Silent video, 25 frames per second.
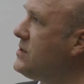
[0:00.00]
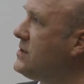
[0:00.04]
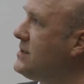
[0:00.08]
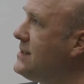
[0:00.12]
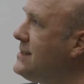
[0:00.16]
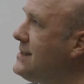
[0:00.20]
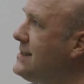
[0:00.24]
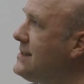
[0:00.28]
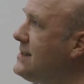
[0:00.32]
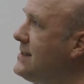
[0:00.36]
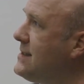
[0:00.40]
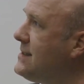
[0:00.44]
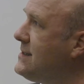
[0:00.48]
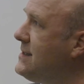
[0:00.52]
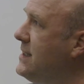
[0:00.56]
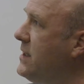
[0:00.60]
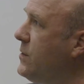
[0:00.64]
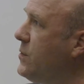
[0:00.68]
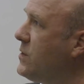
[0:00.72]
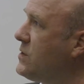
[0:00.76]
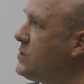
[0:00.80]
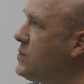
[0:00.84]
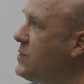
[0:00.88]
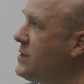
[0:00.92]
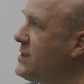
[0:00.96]
So this is the
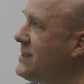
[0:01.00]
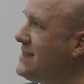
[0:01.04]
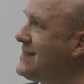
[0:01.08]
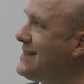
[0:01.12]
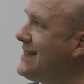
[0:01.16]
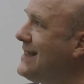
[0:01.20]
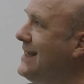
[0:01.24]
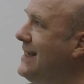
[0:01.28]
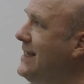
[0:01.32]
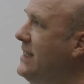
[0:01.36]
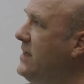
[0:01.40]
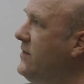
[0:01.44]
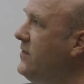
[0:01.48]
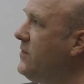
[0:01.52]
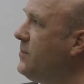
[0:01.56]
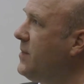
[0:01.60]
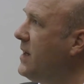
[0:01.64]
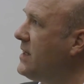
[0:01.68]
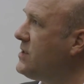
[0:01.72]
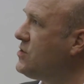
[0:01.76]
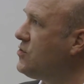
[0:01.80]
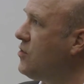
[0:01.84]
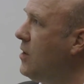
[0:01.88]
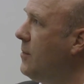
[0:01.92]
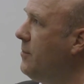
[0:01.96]
sequence which is cleaved
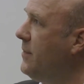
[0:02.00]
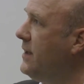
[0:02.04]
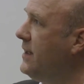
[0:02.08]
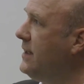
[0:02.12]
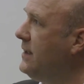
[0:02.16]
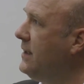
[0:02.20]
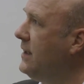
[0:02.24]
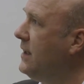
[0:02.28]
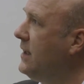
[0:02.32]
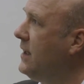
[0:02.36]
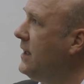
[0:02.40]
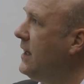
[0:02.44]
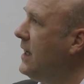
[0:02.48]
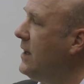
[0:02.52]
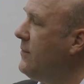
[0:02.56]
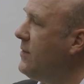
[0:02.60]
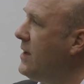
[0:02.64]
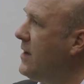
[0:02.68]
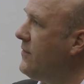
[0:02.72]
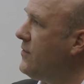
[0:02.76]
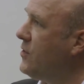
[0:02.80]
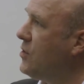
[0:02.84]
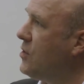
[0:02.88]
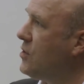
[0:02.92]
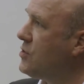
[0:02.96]
by thrombin. And
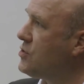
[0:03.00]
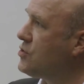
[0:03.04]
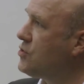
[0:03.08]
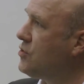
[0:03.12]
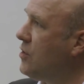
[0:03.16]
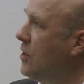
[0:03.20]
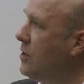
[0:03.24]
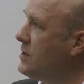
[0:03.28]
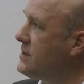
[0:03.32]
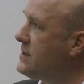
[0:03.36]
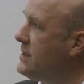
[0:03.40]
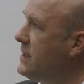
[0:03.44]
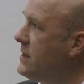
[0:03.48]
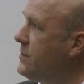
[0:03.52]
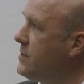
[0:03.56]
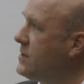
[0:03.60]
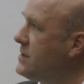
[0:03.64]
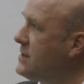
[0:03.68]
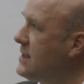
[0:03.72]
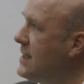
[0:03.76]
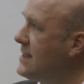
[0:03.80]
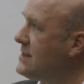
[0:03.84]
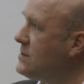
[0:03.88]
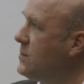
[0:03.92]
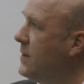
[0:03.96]
we have a control
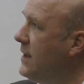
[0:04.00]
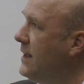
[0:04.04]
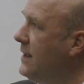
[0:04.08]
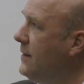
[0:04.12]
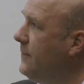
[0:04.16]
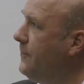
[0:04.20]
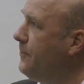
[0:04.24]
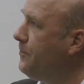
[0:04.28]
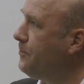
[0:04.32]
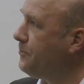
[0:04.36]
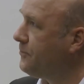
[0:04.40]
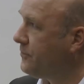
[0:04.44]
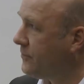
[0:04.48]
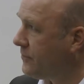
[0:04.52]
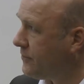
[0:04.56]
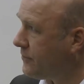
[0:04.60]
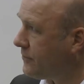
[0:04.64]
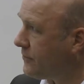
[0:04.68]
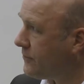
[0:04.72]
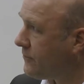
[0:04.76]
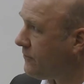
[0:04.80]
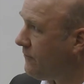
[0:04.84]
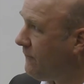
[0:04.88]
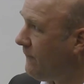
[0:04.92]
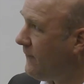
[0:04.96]
sequence as well.
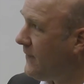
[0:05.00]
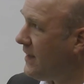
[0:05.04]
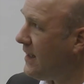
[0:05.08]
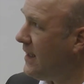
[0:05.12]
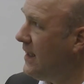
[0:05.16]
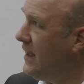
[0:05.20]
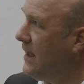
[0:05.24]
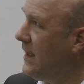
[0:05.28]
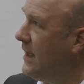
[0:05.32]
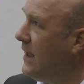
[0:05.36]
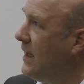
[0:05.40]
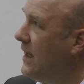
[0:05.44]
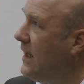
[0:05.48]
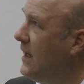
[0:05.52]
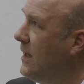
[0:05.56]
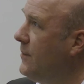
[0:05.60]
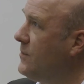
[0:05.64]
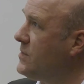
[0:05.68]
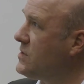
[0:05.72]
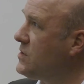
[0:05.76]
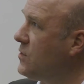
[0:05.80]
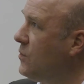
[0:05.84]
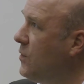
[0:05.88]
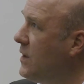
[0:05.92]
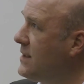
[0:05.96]

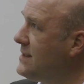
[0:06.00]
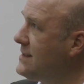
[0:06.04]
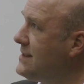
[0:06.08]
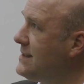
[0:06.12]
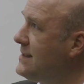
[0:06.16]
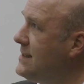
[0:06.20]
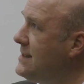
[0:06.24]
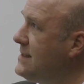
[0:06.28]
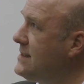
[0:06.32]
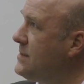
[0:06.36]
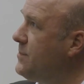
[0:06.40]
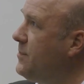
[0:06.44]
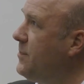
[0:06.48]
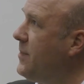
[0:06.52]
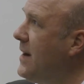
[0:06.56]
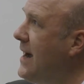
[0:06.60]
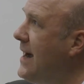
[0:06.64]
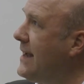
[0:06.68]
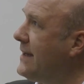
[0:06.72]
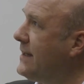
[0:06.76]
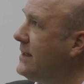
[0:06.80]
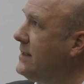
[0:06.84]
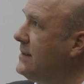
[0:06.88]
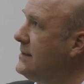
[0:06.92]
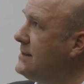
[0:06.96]
So once these
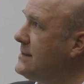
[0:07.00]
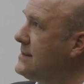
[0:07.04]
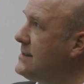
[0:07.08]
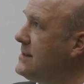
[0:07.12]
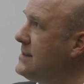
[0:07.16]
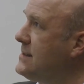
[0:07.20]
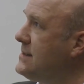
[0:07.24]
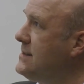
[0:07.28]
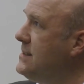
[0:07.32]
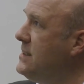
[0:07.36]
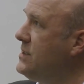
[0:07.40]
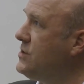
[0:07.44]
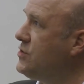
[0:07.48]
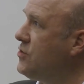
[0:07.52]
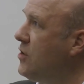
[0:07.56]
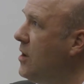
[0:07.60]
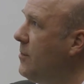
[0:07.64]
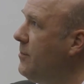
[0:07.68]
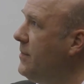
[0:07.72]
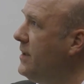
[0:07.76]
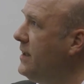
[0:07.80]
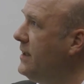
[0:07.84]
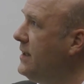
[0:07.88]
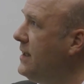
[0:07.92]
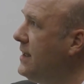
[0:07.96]
particles see
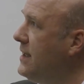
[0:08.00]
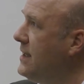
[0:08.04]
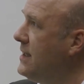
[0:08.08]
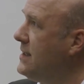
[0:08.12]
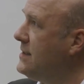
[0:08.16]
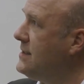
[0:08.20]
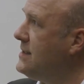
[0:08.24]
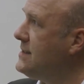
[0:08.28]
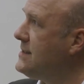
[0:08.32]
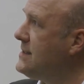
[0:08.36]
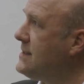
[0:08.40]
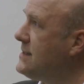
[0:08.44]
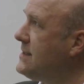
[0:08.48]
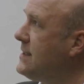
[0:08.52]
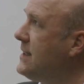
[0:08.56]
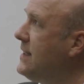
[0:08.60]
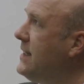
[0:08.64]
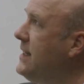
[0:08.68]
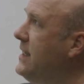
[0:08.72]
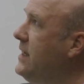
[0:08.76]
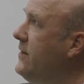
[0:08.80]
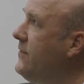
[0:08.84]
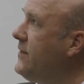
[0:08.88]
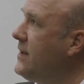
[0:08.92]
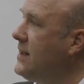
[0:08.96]
thrombin, this is
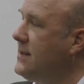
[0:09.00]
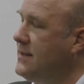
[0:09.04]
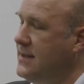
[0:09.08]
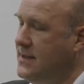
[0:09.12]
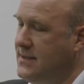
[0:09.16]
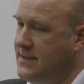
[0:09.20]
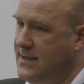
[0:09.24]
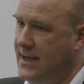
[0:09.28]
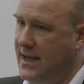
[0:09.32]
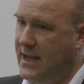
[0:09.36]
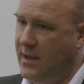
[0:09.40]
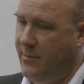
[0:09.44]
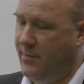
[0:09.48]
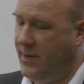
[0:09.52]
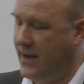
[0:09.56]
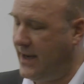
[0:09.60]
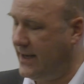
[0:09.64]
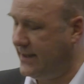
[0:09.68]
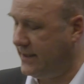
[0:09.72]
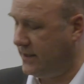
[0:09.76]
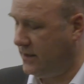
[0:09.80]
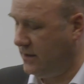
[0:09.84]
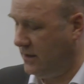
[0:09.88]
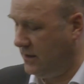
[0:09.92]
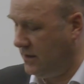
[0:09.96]
cleaved and the entire
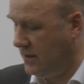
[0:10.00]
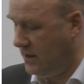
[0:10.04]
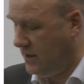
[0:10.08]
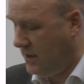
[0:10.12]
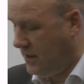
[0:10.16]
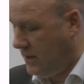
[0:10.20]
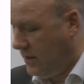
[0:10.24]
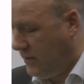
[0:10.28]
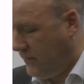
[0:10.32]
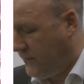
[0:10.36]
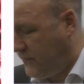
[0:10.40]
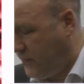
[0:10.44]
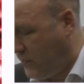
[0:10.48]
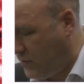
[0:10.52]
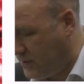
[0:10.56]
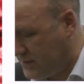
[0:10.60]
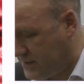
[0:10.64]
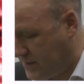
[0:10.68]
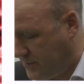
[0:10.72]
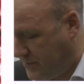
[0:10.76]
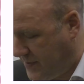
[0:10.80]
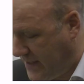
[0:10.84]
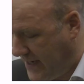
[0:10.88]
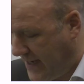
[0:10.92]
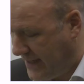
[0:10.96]
particle
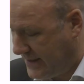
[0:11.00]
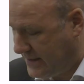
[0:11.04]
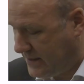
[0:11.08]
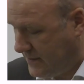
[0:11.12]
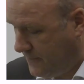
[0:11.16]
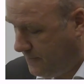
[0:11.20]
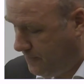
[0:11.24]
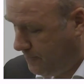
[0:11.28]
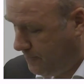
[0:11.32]
falls apart.